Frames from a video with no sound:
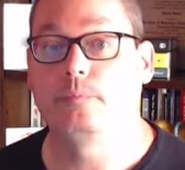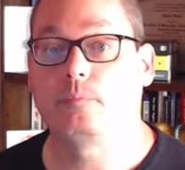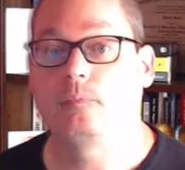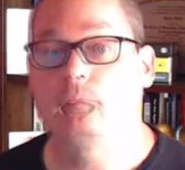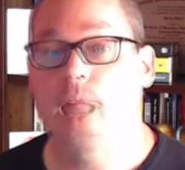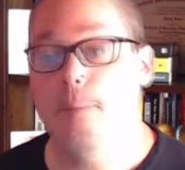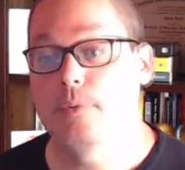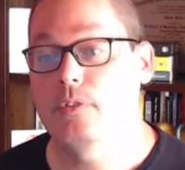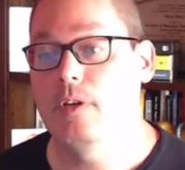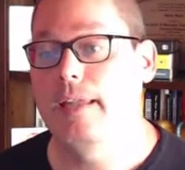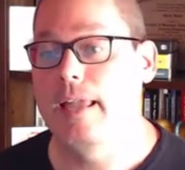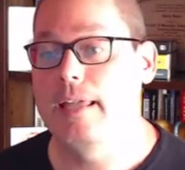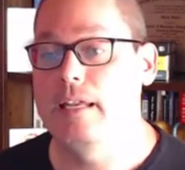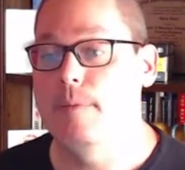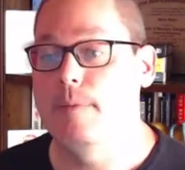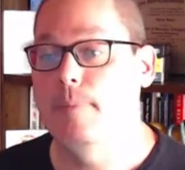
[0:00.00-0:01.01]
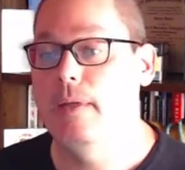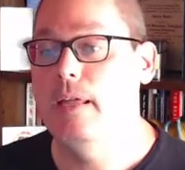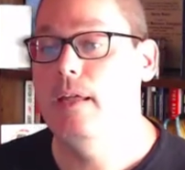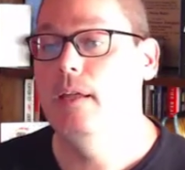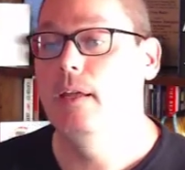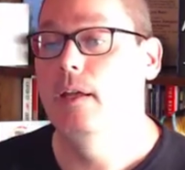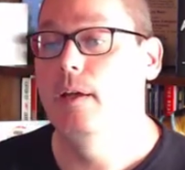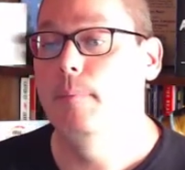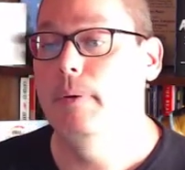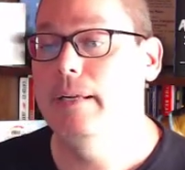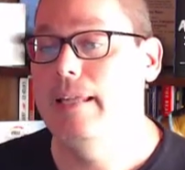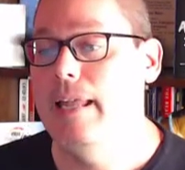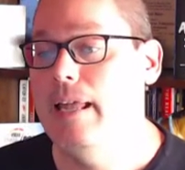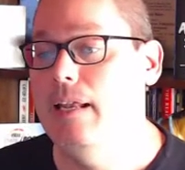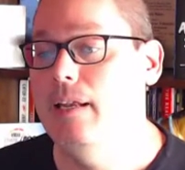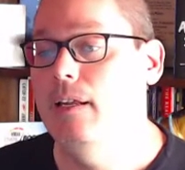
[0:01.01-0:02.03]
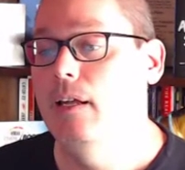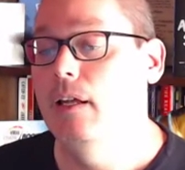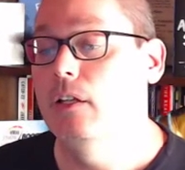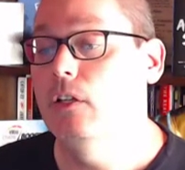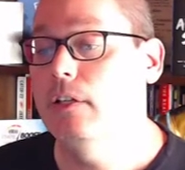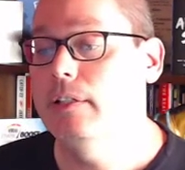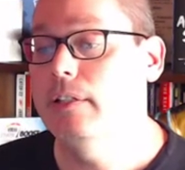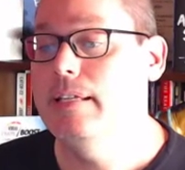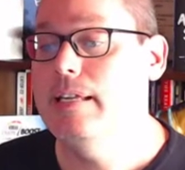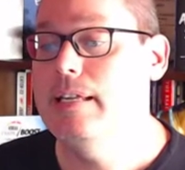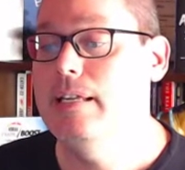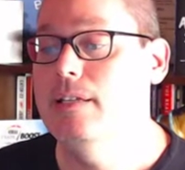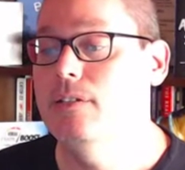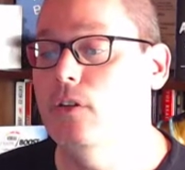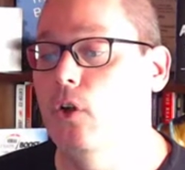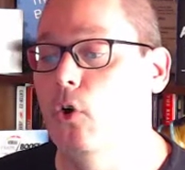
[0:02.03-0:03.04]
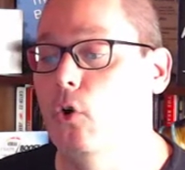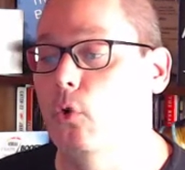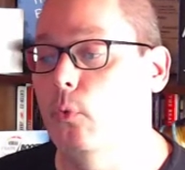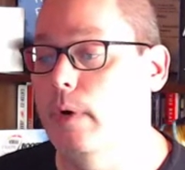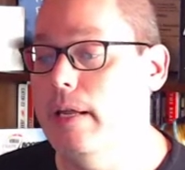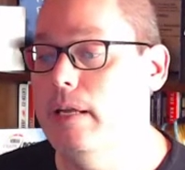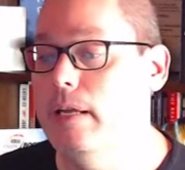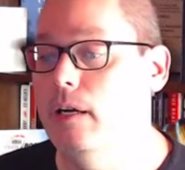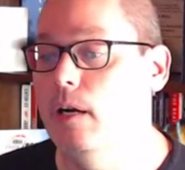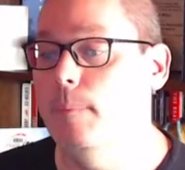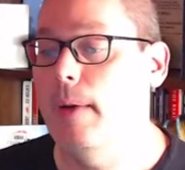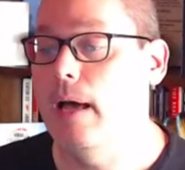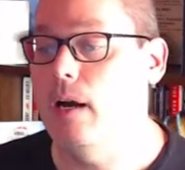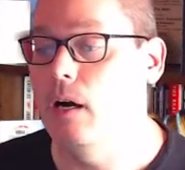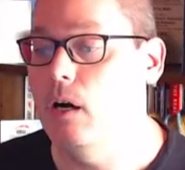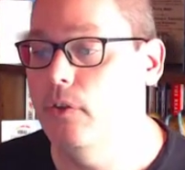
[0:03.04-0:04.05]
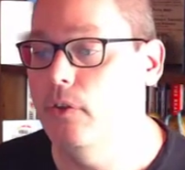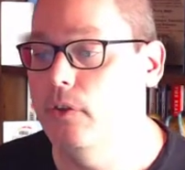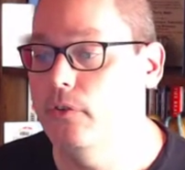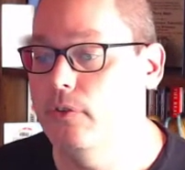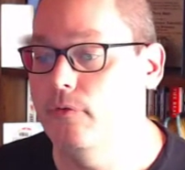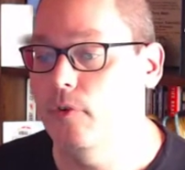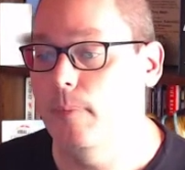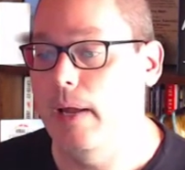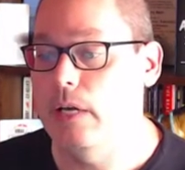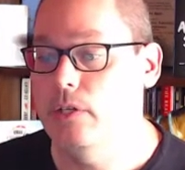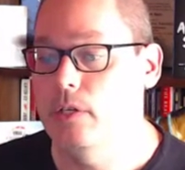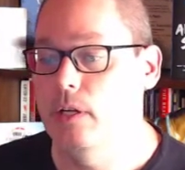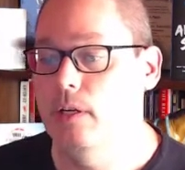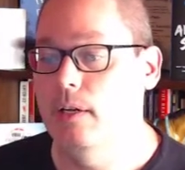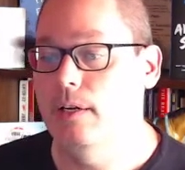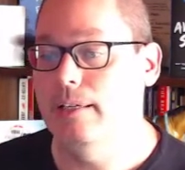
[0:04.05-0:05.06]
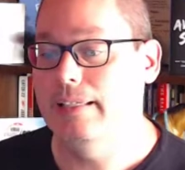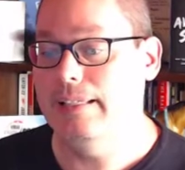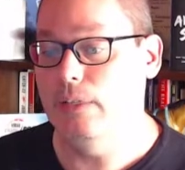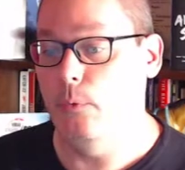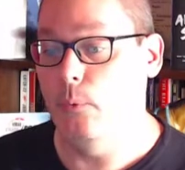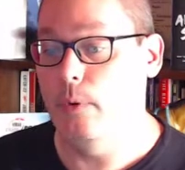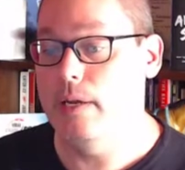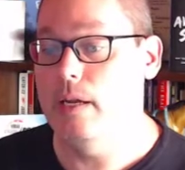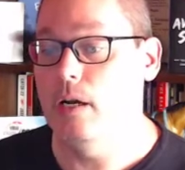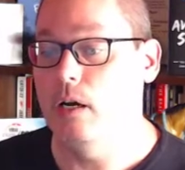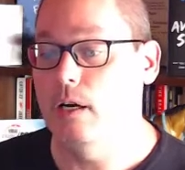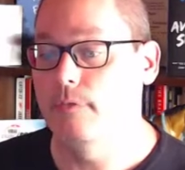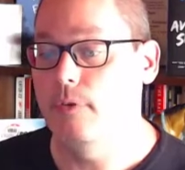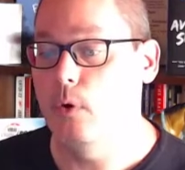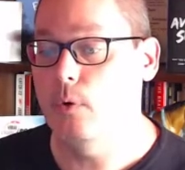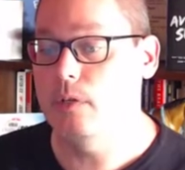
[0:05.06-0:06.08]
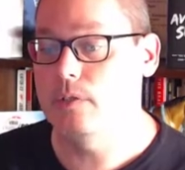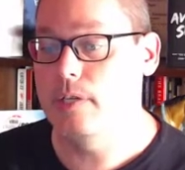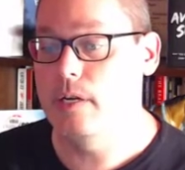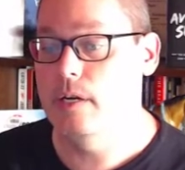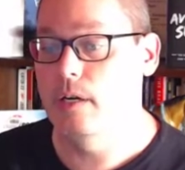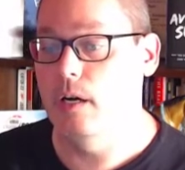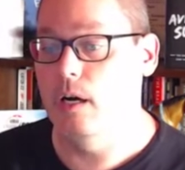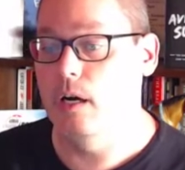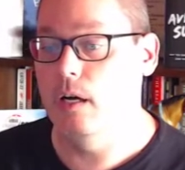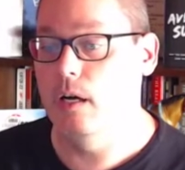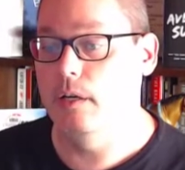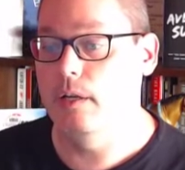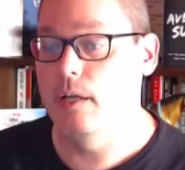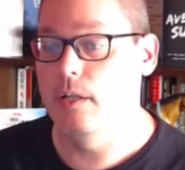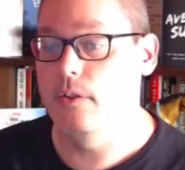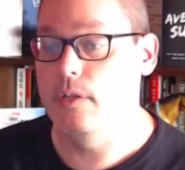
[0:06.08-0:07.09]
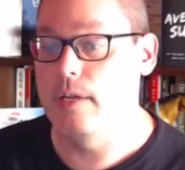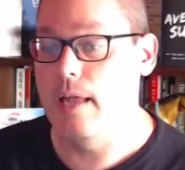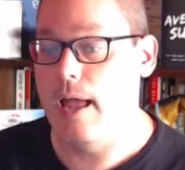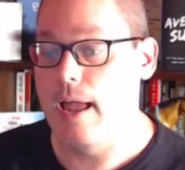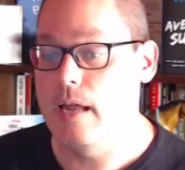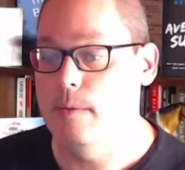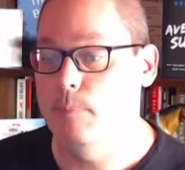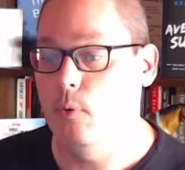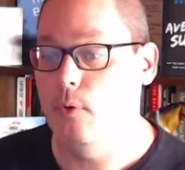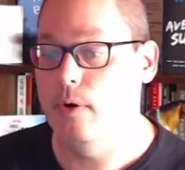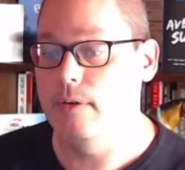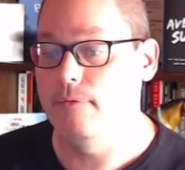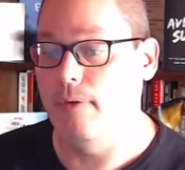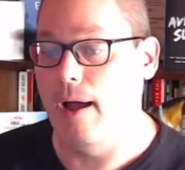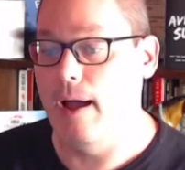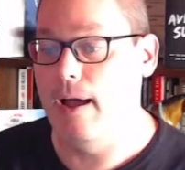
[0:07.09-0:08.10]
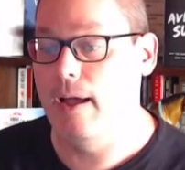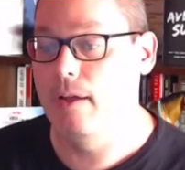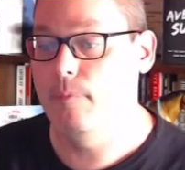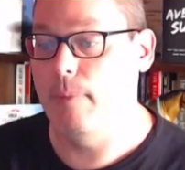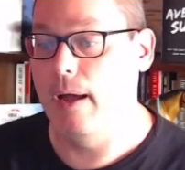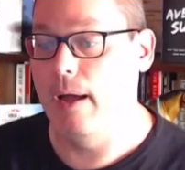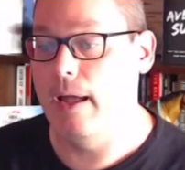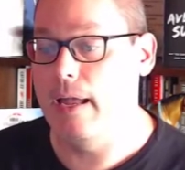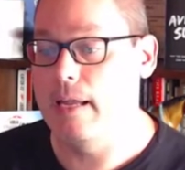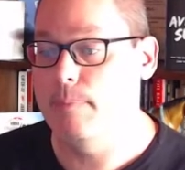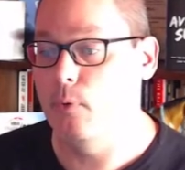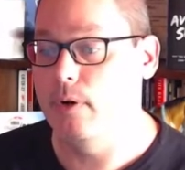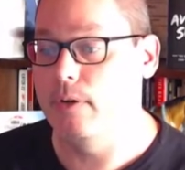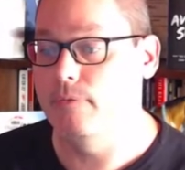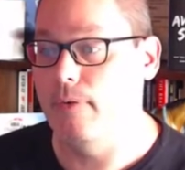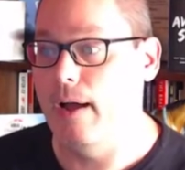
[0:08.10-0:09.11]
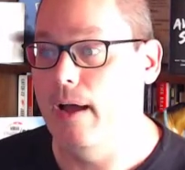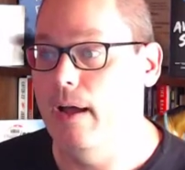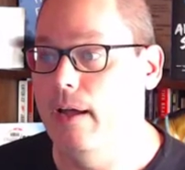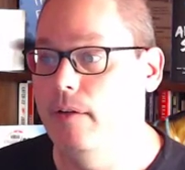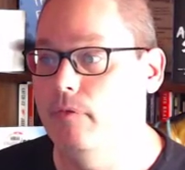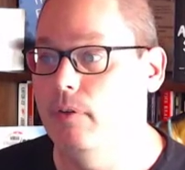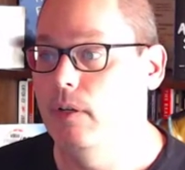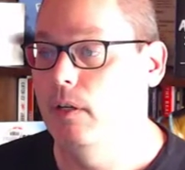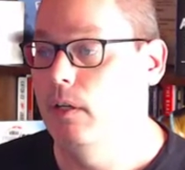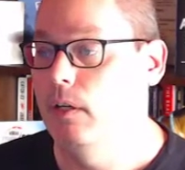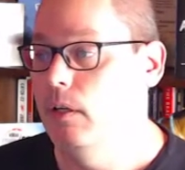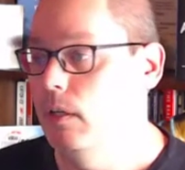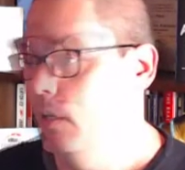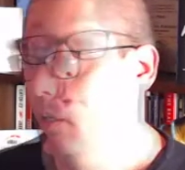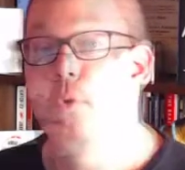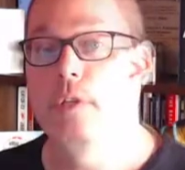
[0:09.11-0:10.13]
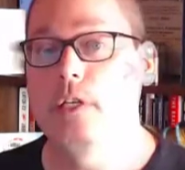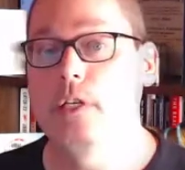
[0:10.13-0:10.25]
Amazon KDP. But again, look at these, read all about all this information. We are focused here on the 8.5 by 8.5 for the